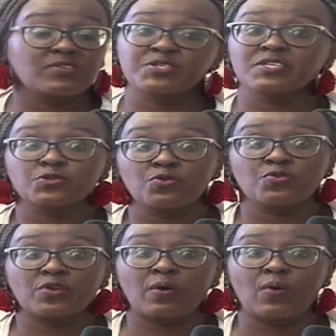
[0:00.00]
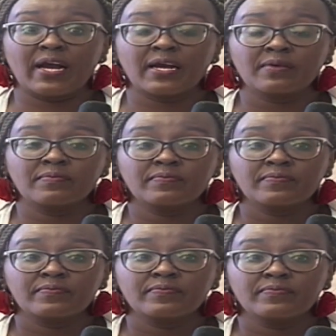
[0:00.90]
this thing is not going to work.
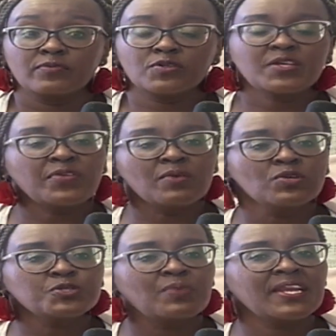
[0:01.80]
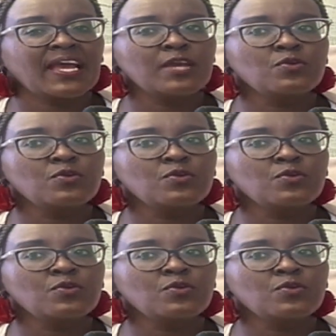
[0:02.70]
Because I think most men